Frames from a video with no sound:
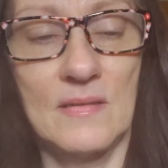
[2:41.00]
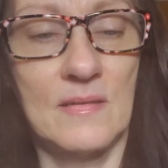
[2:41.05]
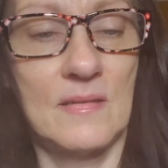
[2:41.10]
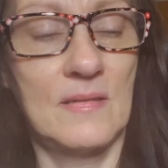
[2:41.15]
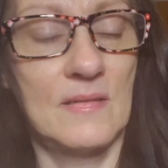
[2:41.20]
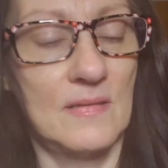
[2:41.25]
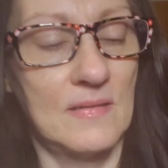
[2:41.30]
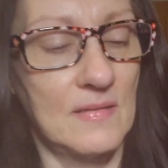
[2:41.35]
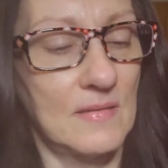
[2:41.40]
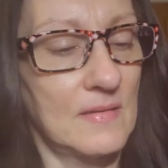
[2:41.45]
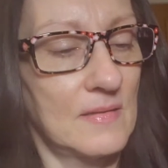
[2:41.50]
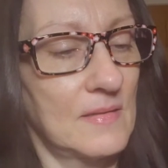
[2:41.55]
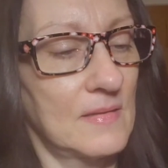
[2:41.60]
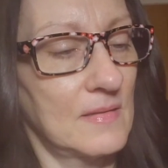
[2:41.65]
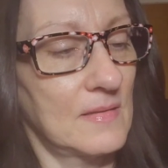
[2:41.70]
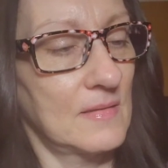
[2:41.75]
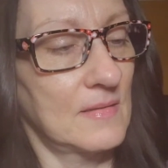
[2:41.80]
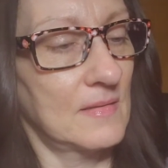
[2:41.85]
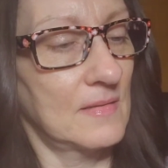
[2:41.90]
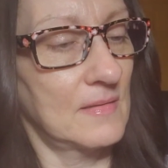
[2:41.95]

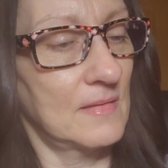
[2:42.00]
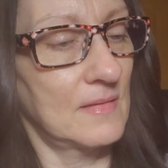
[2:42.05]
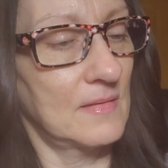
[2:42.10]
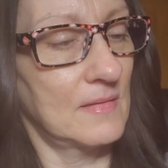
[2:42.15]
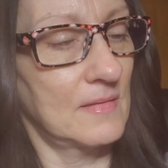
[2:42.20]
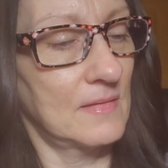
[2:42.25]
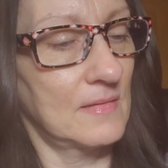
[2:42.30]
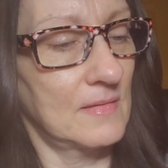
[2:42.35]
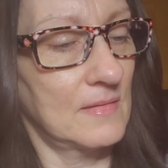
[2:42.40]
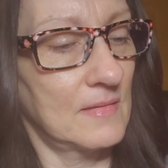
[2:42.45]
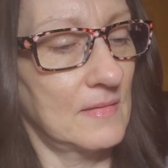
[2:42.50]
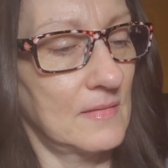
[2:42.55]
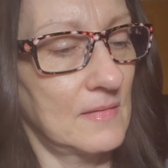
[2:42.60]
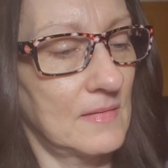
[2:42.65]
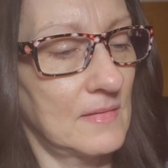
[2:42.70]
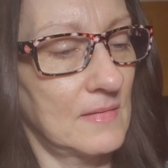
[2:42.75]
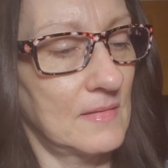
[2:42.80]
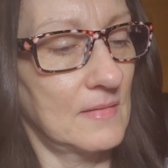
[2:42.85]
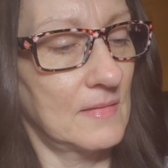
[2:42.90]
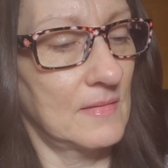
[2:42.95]

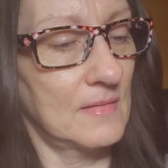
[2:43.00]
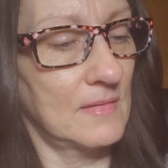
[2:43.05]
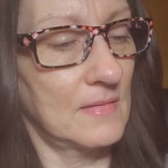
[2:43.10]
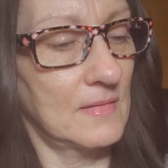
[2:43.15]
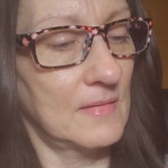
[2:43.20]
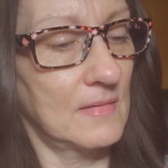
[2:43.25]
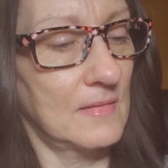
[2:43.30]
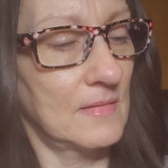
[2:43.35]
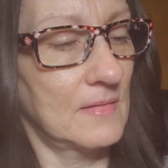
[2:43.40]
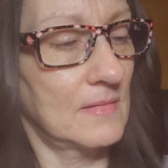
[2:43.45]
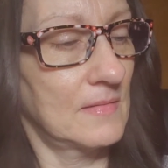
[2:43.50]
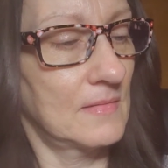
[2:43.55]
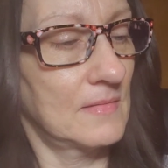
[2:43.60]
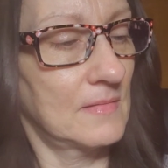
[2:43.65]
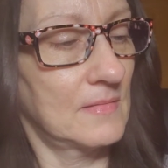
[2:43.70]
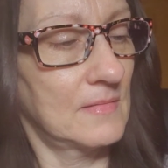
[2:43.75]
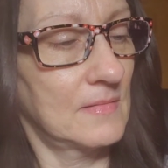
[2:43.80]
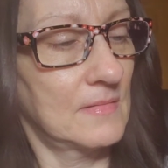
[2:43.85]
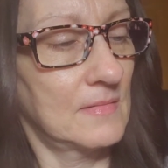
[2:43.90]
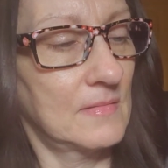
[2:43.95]

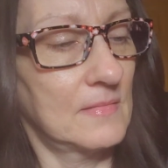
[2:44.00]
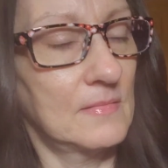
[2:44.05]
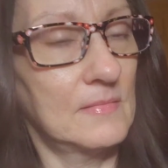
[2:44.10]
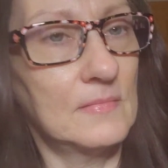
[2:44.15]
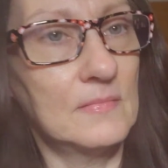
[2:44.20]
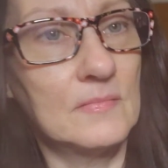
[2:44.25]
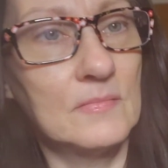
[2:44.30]
No one is speaking in this clip.